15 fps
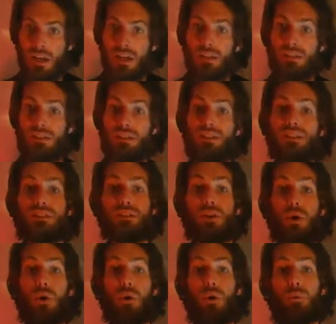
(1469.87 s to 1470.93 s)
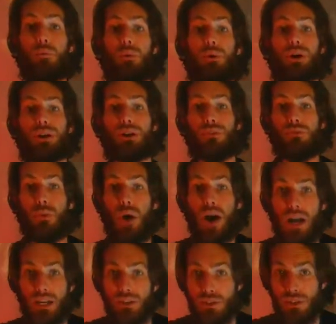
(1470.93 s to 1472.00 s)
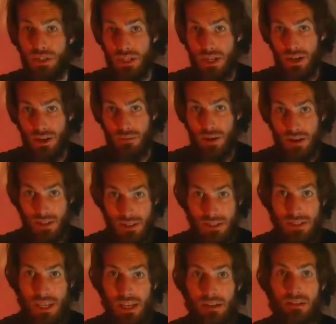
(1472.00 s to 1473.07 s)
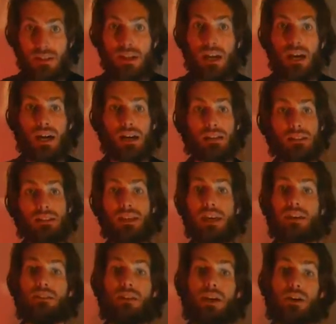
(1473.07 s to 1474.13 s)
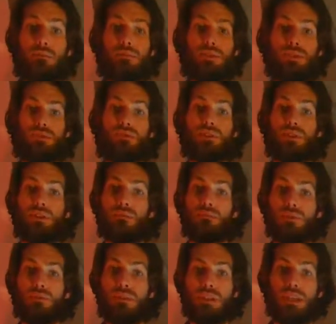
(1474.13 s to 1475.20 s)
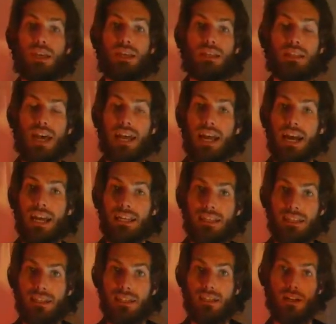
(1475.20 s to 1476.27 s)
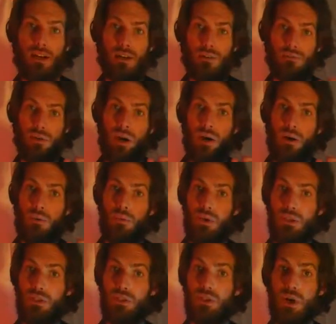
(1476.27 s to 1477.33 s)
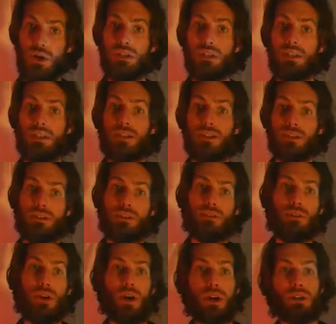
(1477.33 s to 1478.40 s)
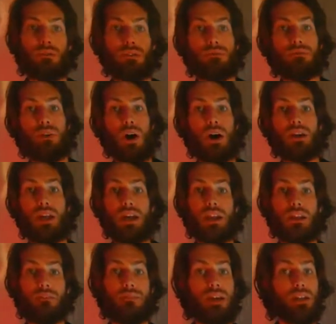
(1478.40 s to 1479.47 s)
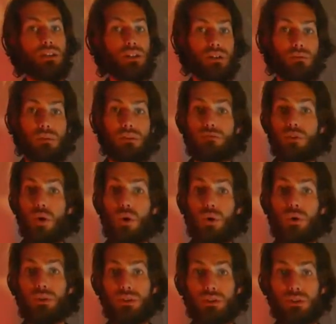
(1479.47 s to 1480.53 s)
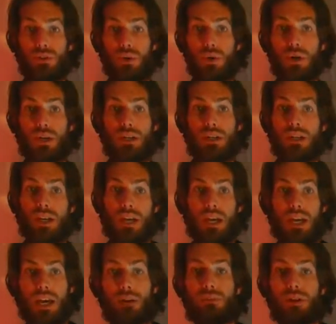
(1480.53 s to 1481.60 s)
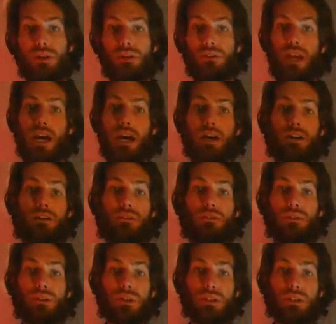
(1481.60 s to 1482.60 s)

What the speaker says: So this is the whole point of why you should care about a scale. A scale helps you to communicate that idea of we started here, we've gone on an adventure, we've told a story, and we are now,